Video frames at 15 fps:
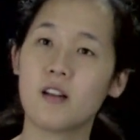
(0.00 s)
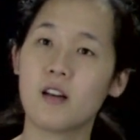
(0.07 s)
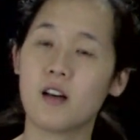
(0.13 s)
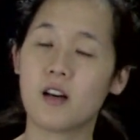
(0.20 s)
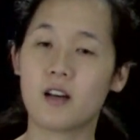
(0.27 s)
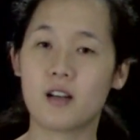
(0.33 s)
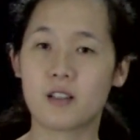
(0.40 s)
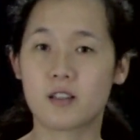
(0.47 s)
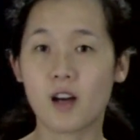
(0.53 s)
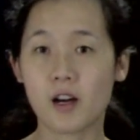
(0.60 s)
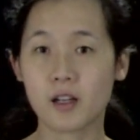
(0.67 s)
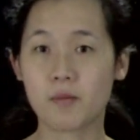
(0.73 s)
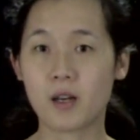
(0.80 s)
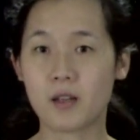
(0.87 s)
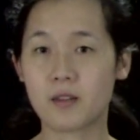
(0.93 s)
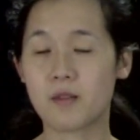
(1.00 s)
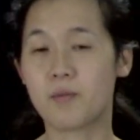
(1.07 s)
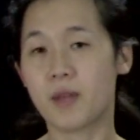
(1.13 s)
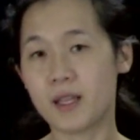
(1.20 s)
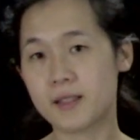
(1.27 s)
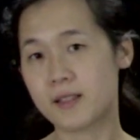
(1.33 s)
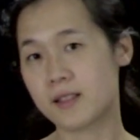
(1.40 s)
uh, talk about the
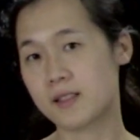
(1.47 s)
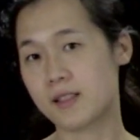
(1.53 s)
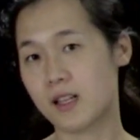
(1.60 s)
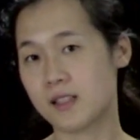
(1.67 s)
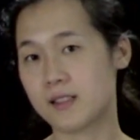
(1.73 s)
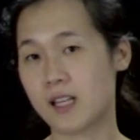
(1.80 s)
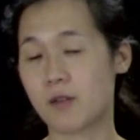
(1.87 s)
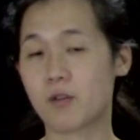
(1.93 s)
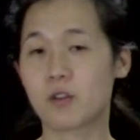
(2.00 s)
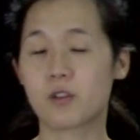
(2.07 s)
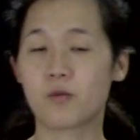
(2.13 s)
basis sets that we're,